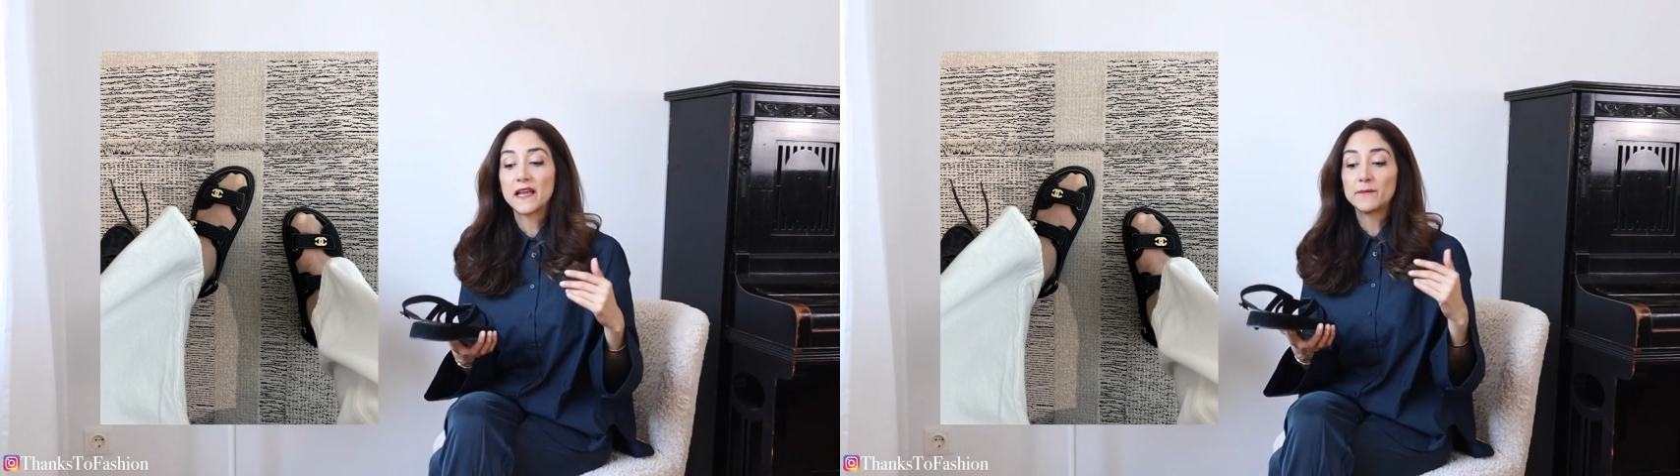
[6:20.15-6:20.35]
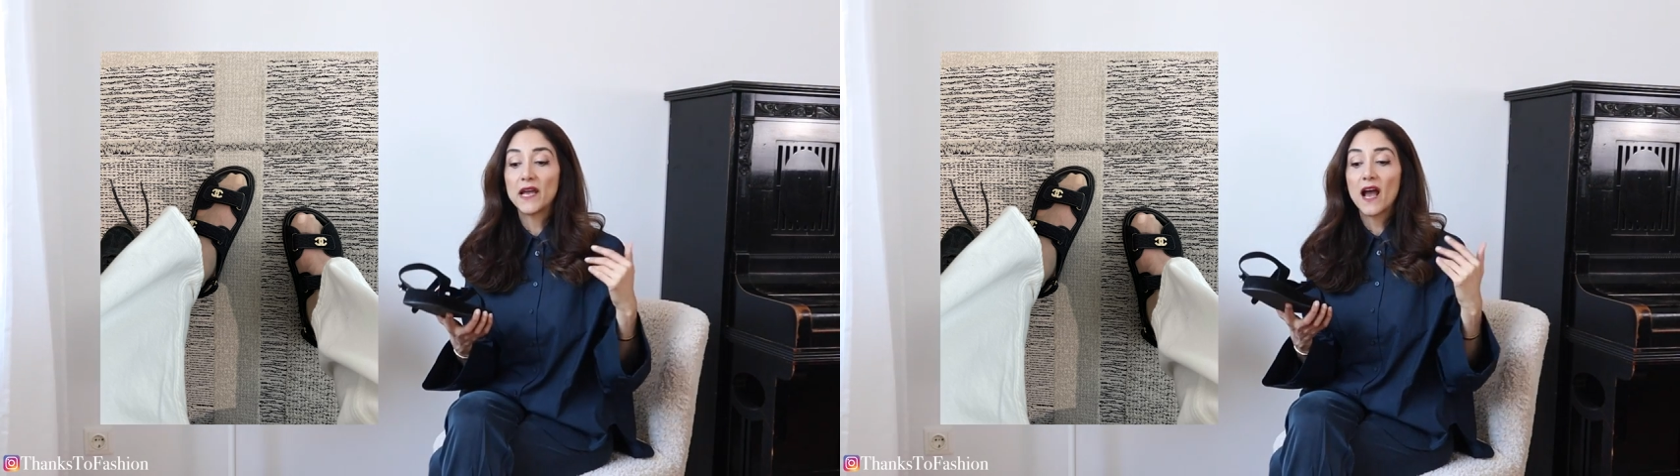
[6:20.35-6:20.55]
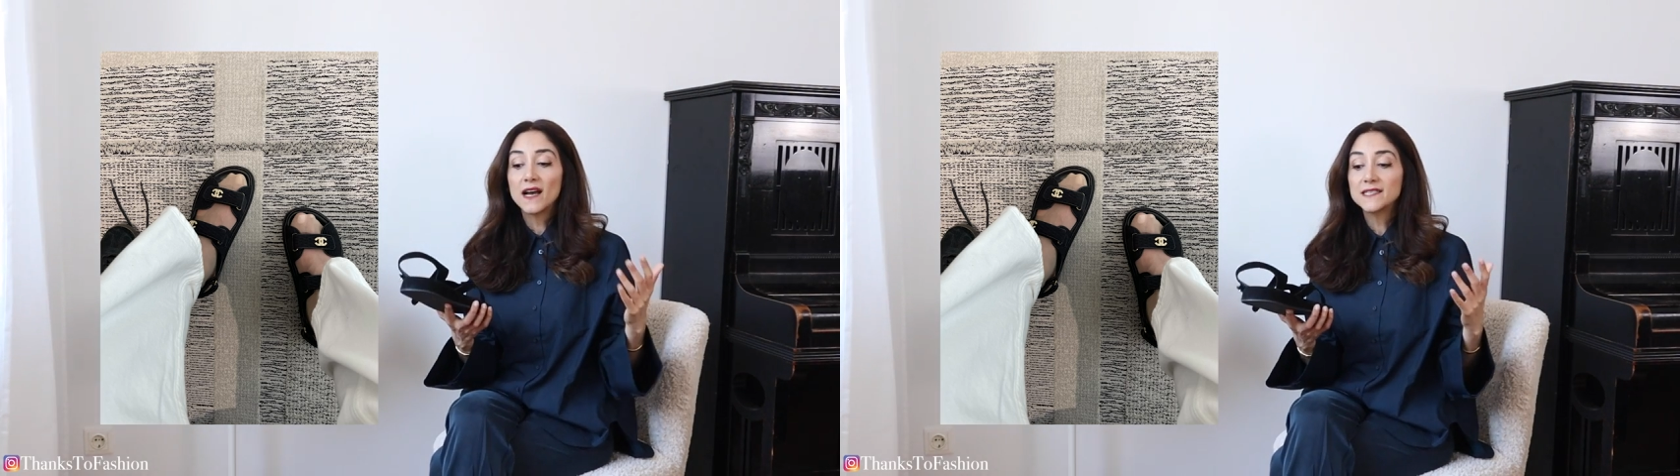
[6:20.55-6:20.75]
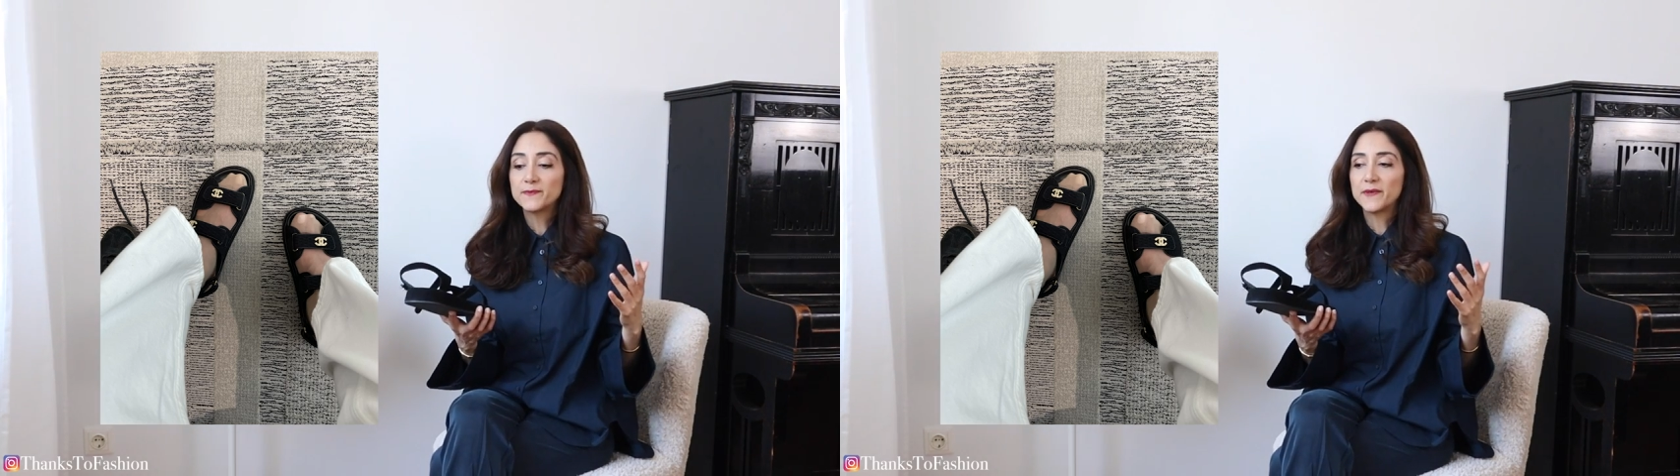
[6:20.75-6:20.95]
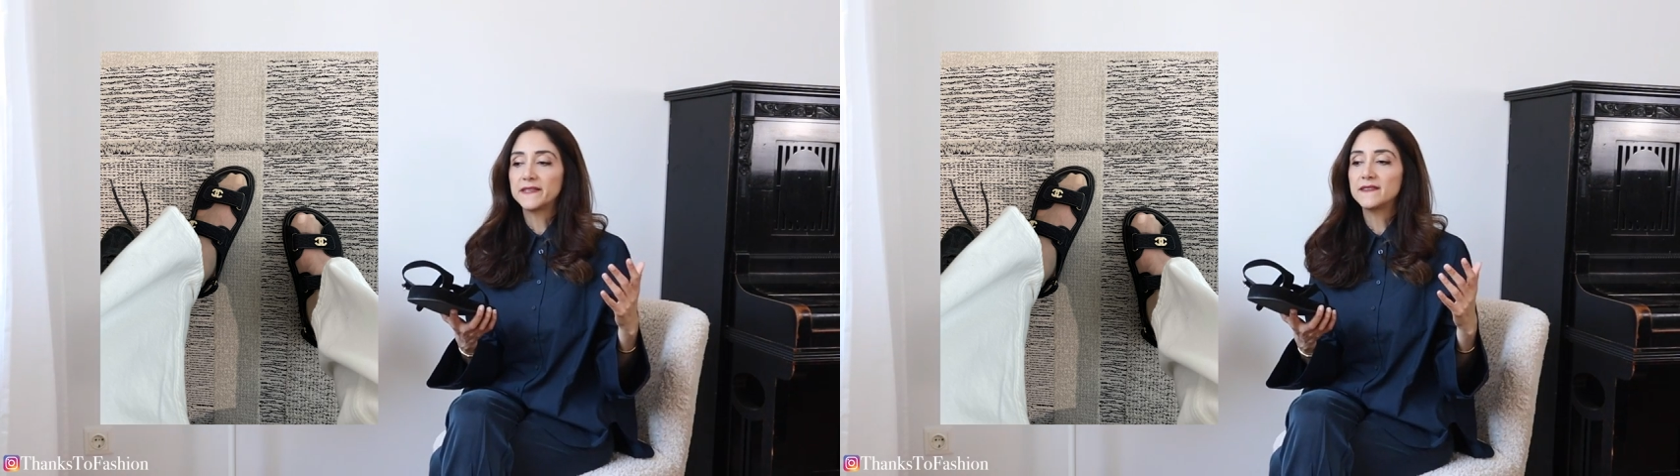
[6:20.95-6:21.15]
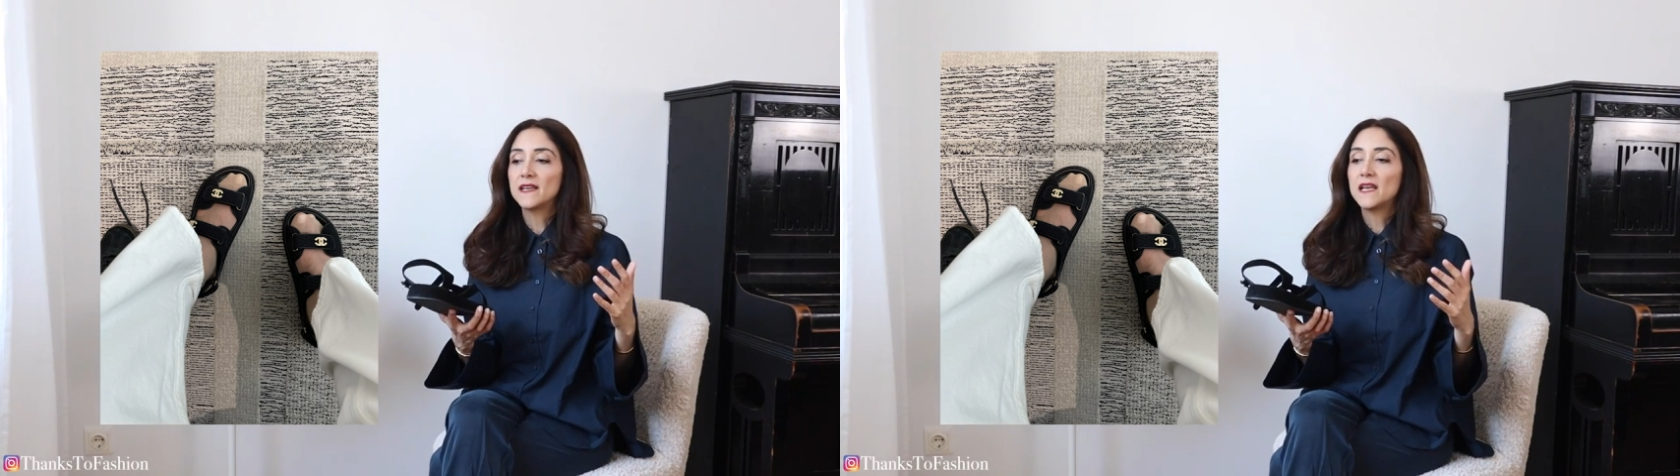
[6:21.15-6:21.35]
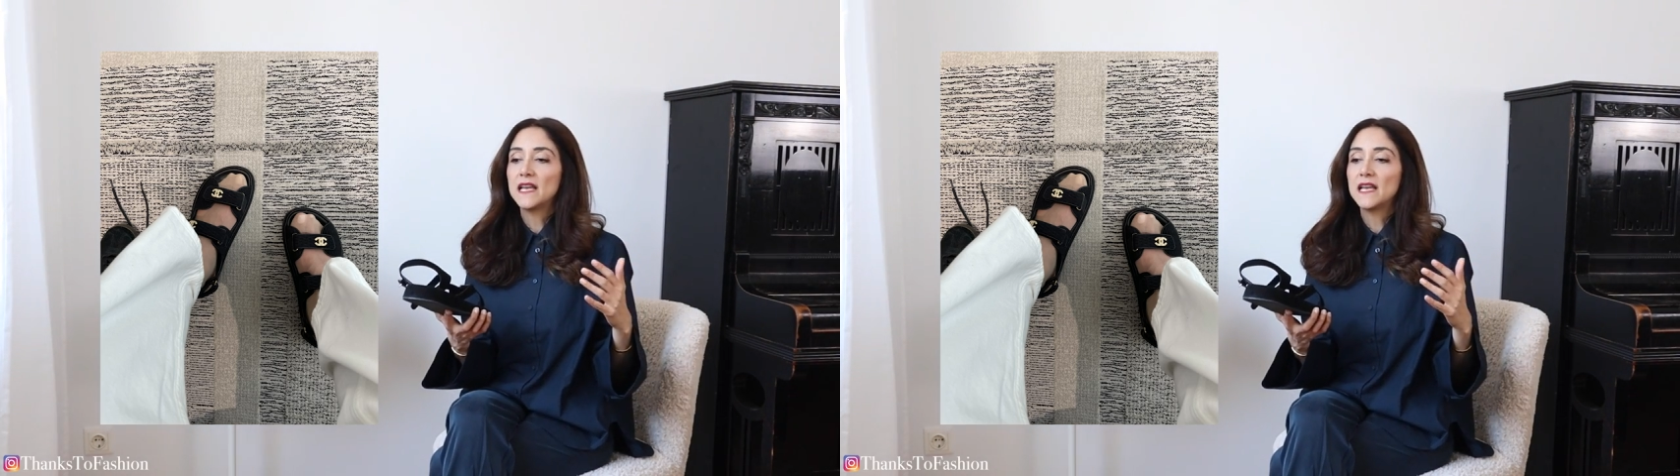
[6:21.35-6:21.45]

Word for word: and my husband